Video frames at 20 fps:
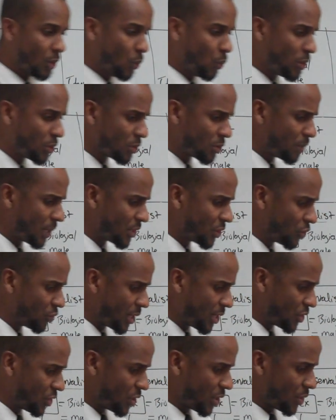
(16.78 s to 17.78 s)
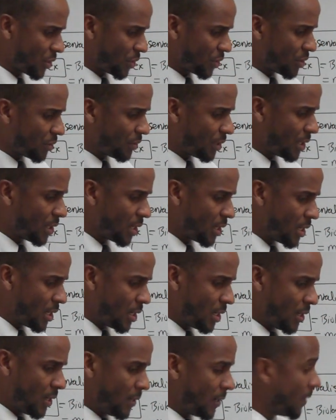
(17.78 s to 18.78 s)
With respect to transgender theory,
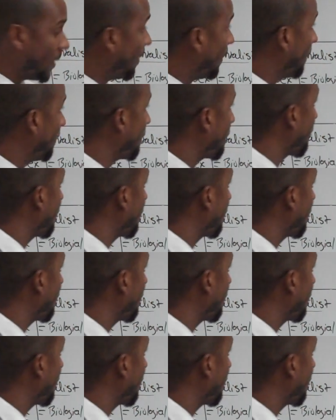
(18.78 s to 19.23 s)
um,